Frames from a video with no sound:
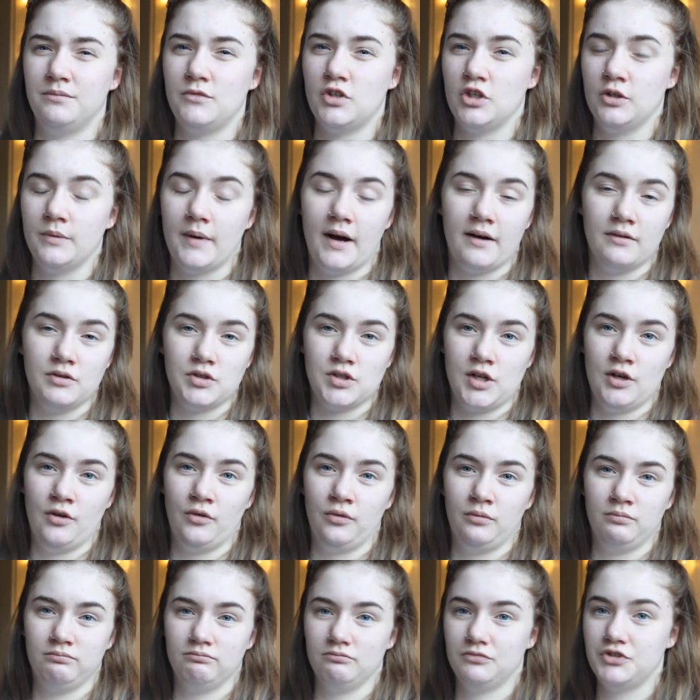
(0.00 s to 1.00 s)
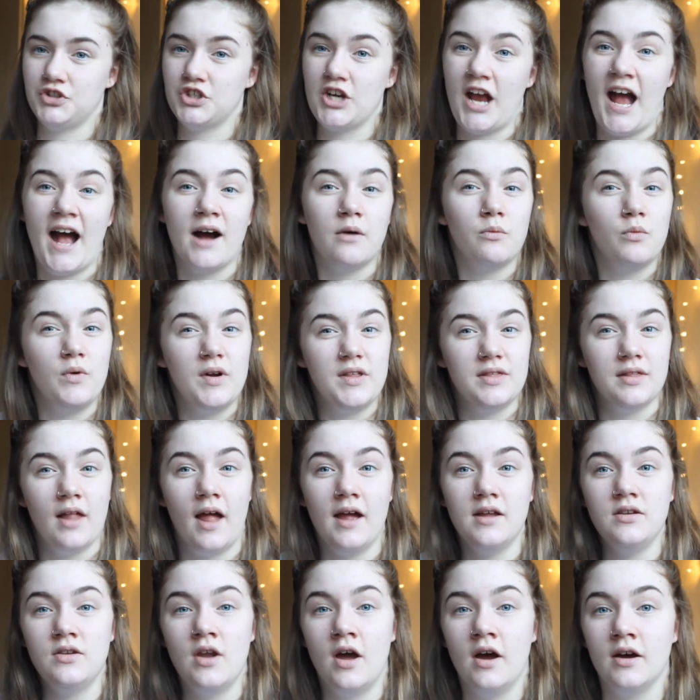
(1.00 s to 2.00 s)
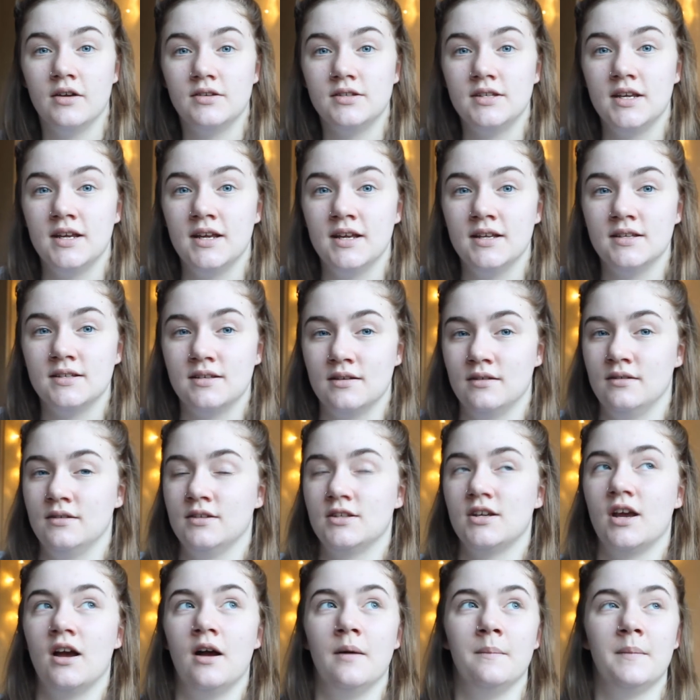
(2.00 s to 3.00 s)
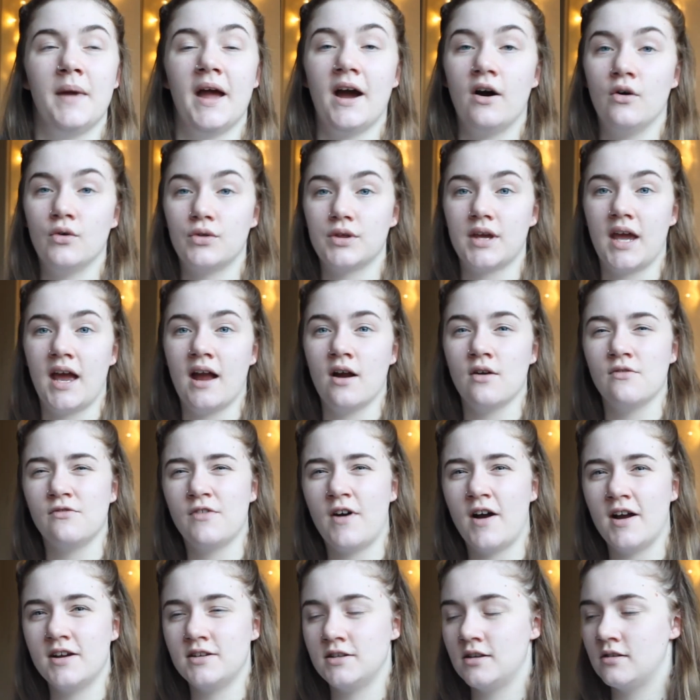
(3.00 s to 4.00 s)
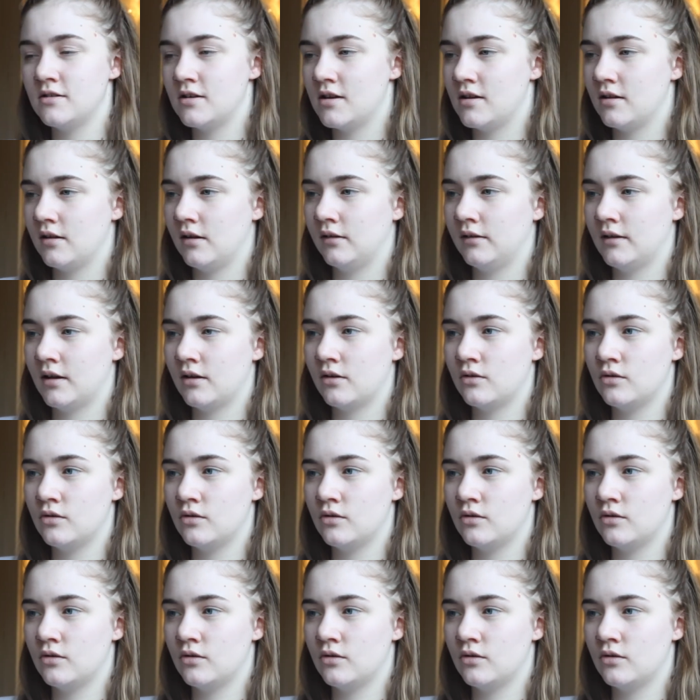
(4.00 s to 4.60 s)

2 hours long chat with like nurses and healthcare advisors, I think they're